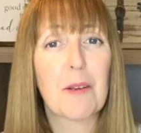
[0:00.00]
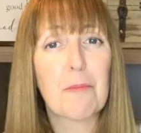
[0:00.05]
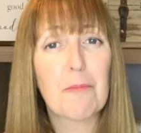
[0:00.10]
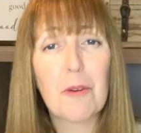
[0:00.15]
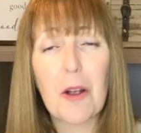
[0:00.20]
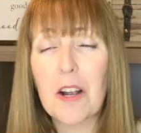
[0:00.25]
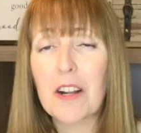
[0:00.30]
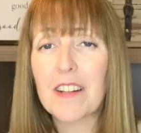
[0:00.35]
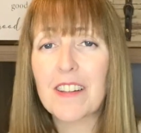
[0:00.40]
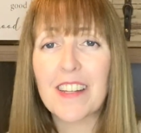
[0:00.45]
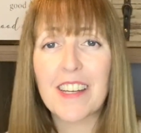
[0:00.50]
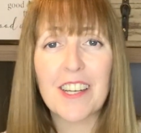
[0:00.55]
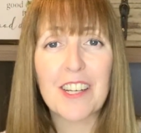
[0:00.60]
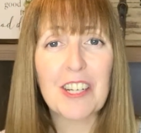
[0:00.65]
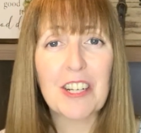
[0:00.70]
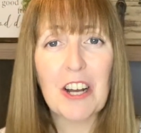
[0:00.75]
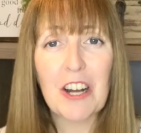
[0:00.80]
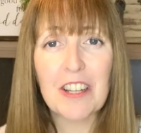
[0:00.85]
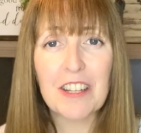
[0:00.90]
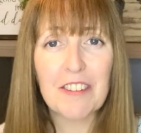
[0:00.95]
broccoli and
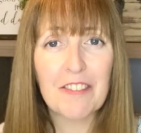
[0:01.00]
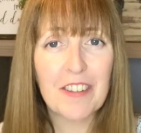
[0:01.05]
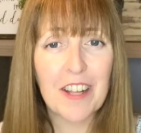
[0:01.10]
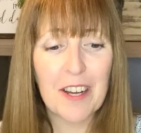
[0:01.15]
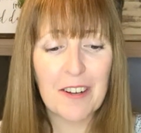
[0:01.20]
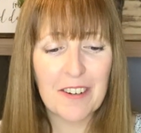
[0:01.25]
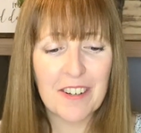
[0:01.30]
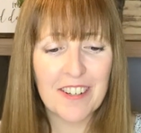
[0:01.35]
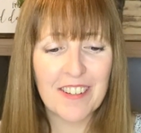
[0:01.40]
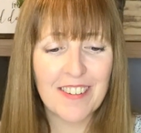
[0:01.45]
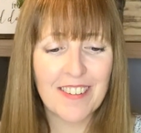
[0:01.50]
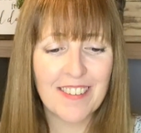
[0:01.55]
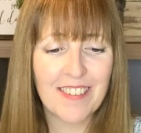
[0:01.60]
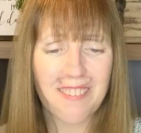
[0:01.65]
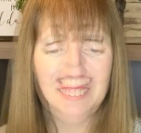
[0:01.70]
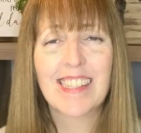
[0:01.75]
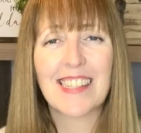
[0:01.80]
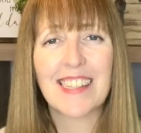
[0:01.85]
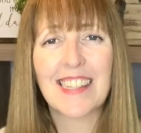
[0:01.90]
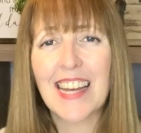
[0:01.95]
cauliflower,
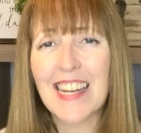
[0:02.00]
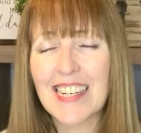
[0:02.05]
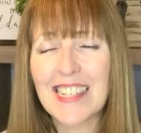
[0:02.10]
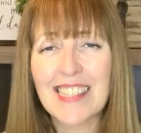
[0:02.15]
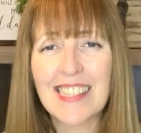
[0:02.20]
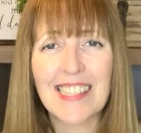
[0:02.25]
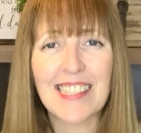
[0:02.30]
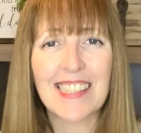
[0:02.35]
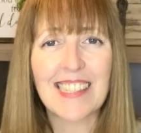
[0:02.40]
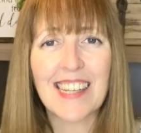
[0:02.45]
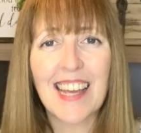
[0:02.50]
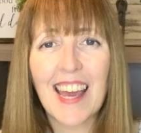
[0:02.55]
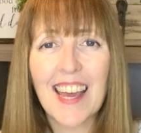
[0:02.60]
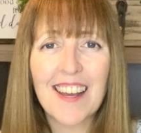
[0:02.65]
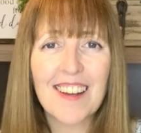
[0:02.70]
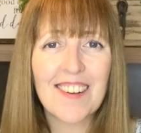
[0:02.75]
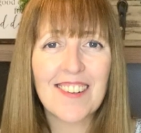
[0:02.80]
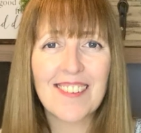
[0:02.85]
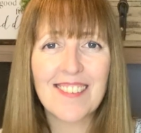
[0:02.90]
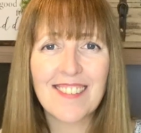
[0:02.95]
lettuce and
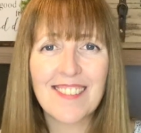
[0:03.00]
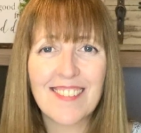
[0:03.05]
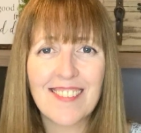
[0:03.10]
kale.